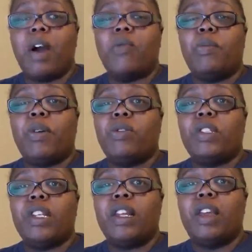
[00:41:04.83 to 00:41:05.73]
I will
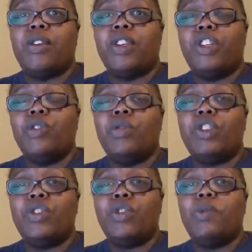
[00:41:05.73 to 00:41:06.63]
post it here on
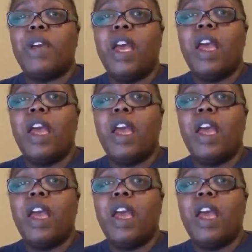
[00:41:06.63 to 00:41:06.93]
YouTube